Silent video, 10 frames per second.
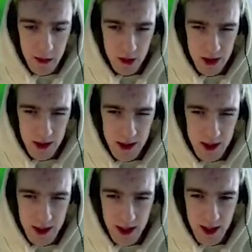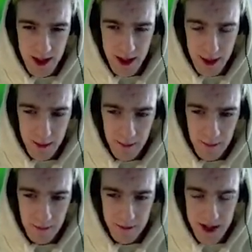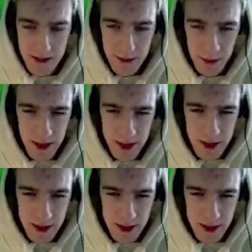What? Um, that's a bit weird.